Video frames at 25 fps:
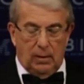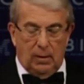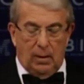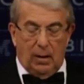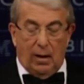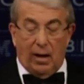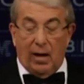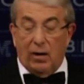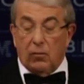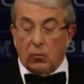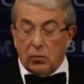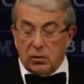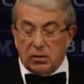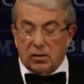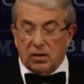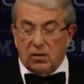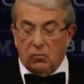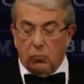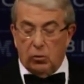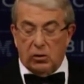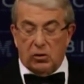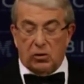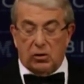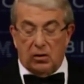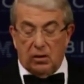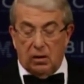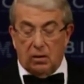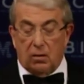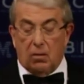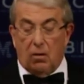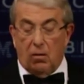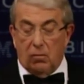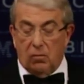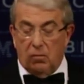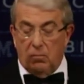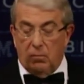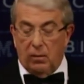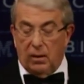I also wish the
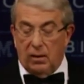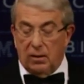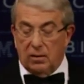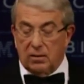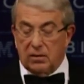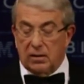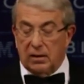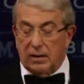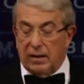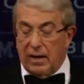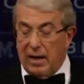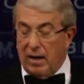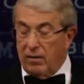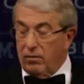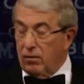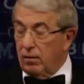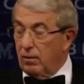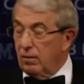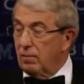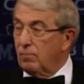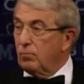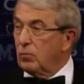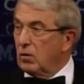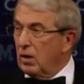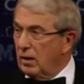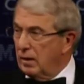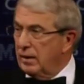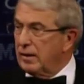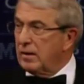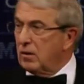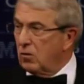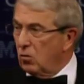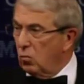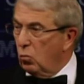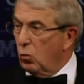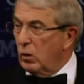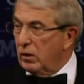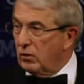economy to gather a
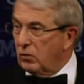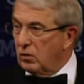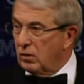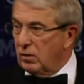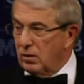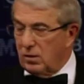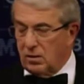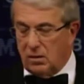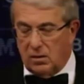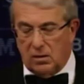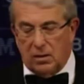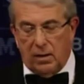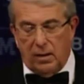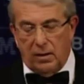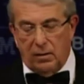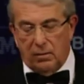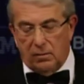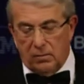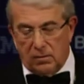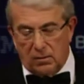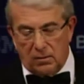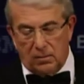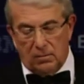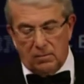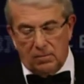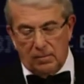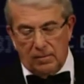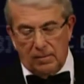little wind in its sails,